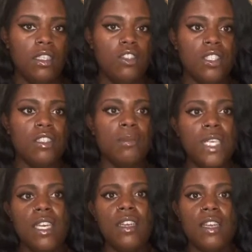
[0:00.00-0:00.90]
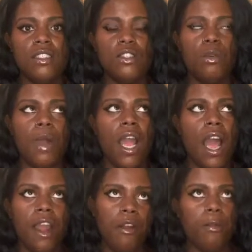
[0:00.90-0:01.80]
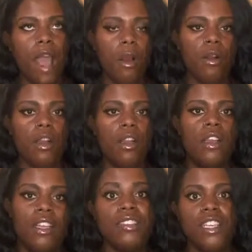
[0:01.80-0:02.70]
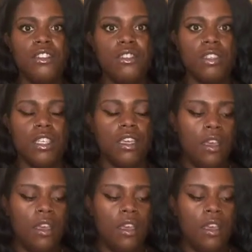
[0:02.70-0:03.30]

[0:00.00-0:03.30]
Just to be connected to my higher power, essentially.